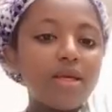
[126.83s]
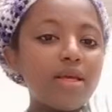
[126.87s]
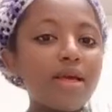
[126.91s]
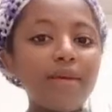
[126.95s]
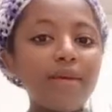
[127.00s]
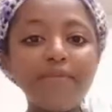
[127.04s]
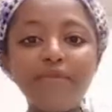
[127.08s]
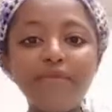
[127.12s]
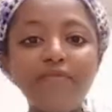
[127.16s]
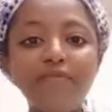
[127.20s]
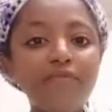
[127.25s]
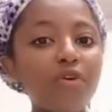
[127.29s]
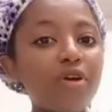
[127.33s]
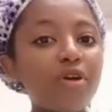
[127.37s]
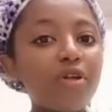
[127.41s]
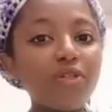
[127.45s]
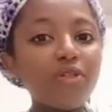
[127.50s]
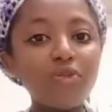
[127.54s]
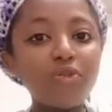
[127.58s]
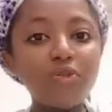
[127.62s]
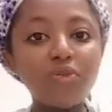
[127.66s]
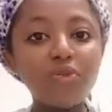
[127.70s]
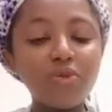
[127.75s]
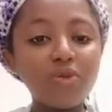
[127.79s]
and before
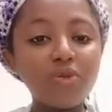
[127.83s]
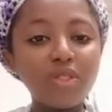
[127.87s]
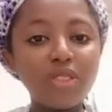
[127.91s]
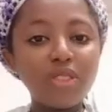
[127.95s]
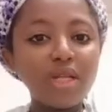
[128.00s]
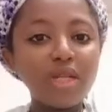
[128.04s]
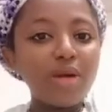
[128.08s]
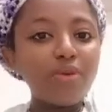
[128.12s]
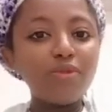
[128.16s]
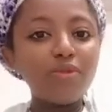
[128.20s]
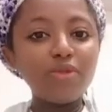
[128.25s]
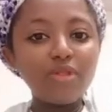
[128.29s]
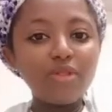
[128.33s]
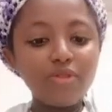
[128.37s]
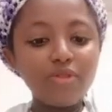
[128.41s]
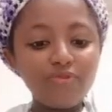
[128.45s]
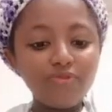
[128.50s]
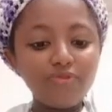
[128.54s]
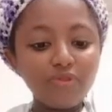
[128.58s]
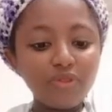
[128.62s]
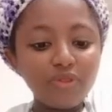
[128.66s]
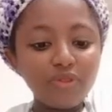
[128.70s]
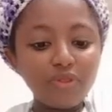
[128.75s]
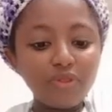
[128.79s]
you know it, I won't
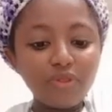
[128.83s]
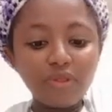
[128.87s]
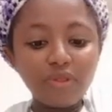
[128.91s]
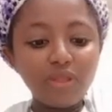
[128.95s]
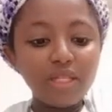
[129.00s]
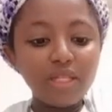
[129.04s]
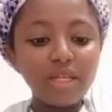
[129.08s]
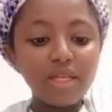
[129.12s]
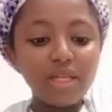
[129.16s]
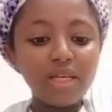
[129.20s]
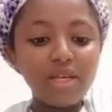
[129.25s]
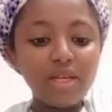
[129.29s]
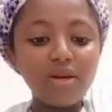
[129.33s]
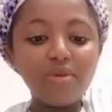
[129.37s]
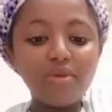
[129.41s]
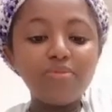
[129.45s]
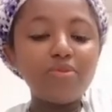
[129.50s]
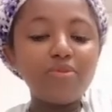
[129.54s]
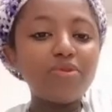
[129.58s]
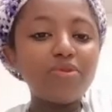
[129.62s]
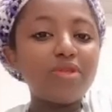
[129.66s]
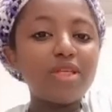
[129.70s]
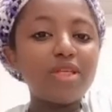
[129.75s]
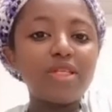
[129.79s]
even stay here
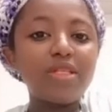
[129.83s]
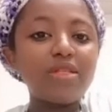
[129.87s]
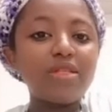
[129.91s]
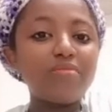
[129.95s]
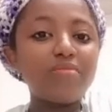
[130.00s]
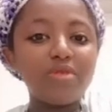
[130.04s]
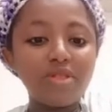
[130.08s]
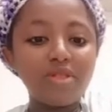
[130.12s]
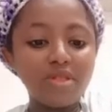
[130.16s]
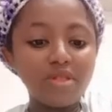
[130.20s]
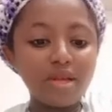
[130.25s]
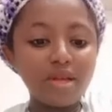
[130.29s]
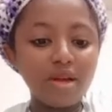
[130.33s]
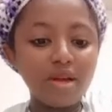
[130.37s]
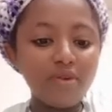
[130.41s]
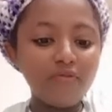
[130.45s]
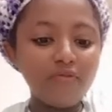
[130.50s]
up to 30 minutes.